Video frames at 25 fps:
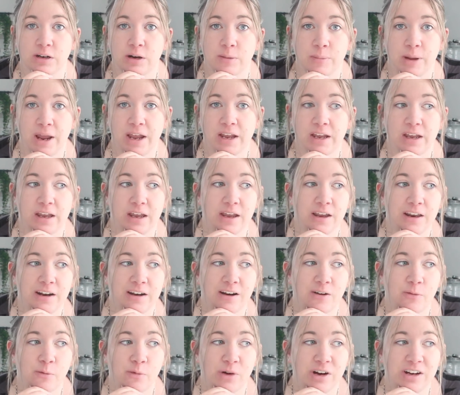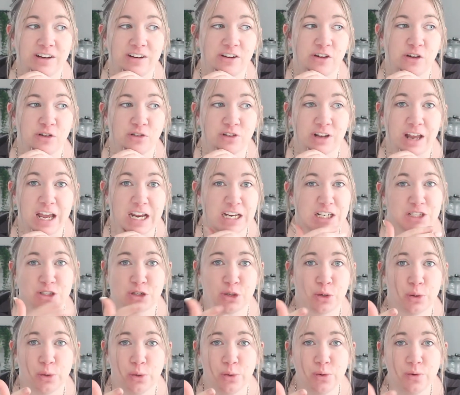in a packet, and we'd use like
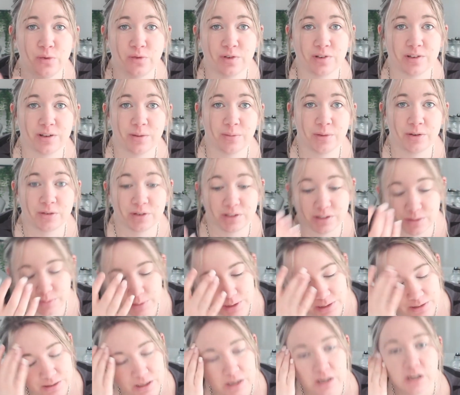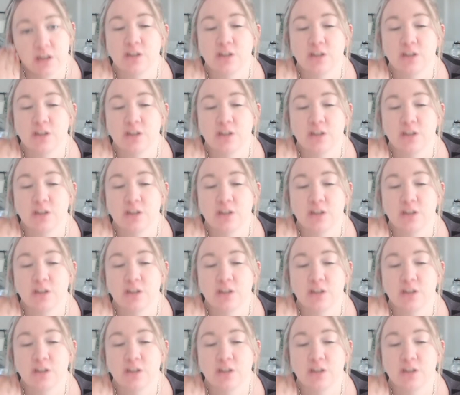2 for some of the recipes.